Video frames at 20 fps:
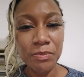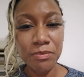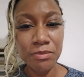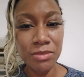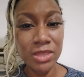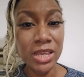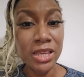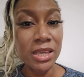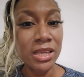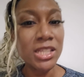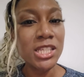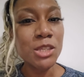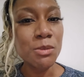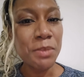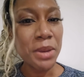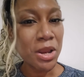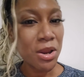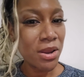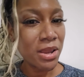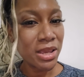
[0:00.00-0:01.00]
the
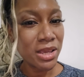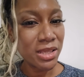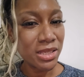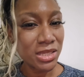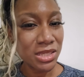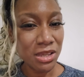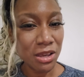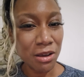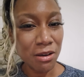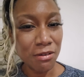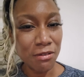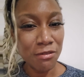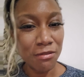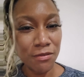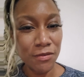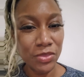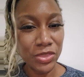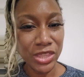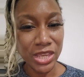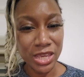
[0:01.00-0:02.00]
experience
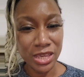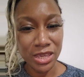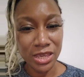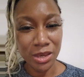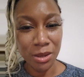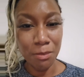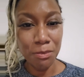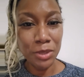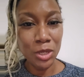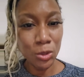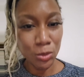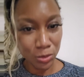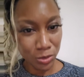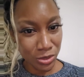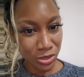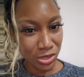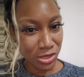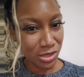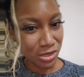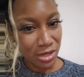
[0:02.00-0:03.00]
of the
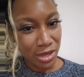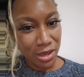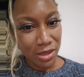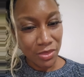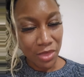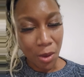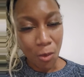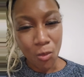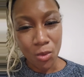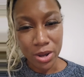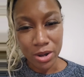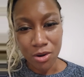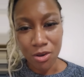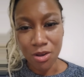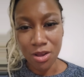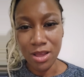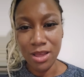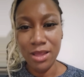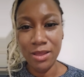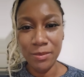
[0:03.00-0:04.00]
abuse that went
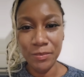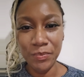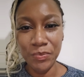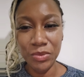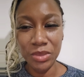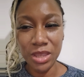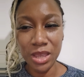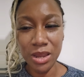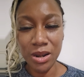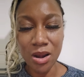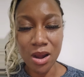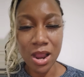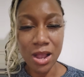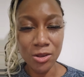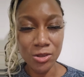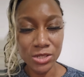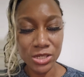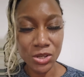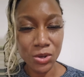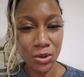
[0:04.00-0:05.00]
on in our
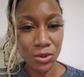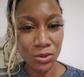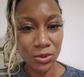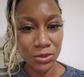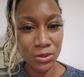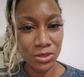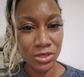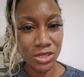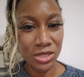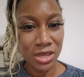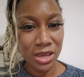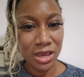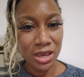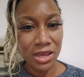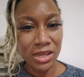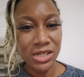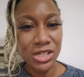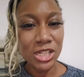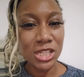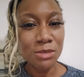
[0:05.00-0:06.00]
household
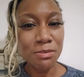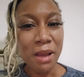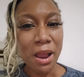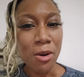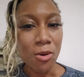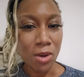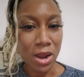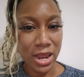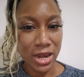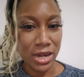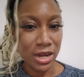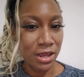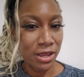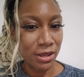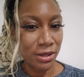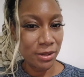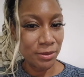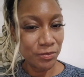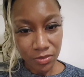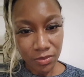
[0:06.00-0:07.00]
just by
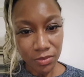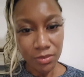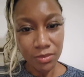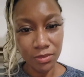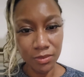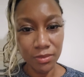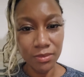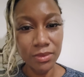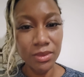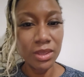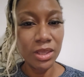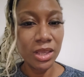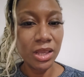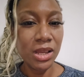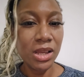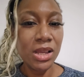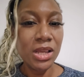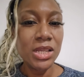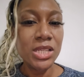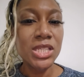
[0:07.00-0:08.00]
writing.
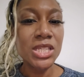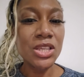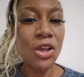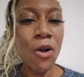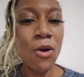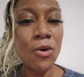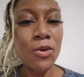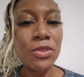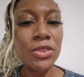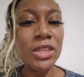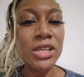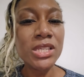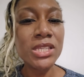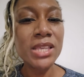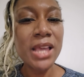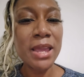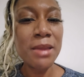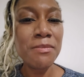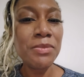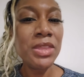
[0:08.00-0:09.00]
So the
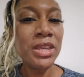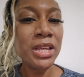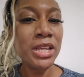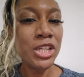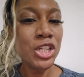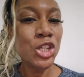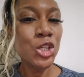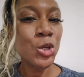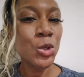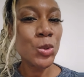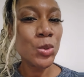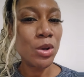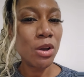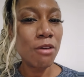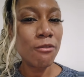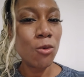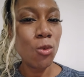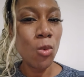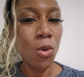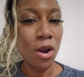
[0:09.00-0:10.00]
same thing is true
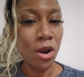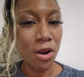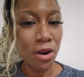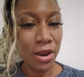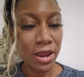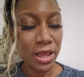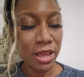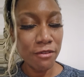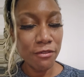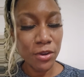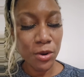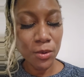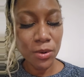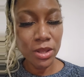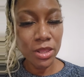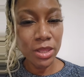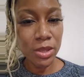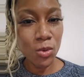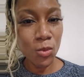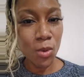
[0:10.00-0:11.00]
of worry. If you're
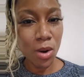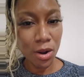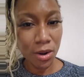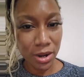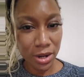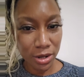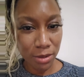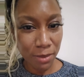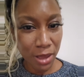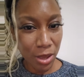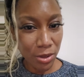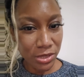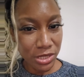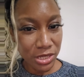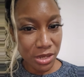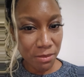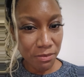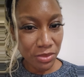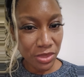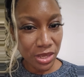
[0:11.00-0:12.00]
really worried about
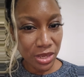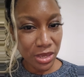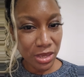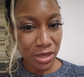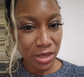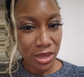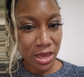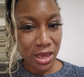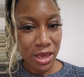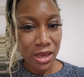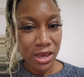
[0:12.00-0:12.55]
something,